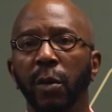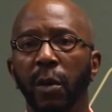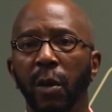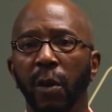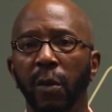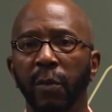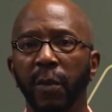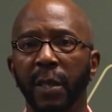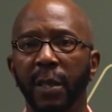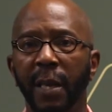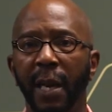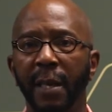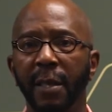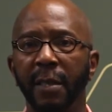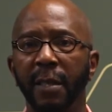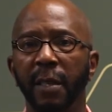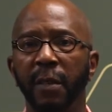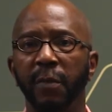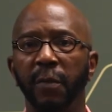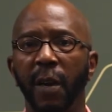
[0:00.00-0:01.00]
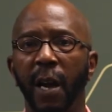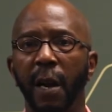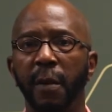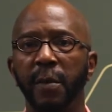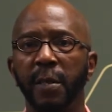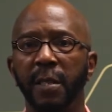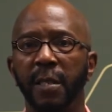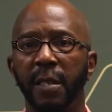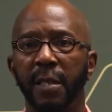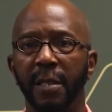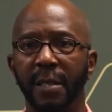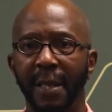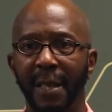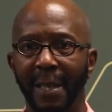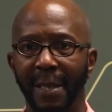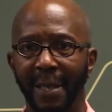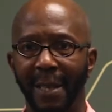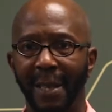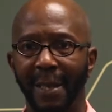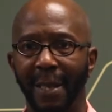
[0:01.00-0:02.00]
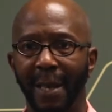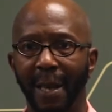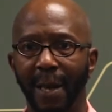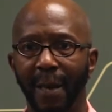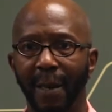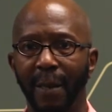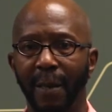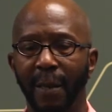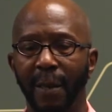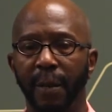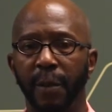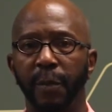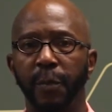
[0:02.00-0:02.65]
COVID-19 viruses in the lung.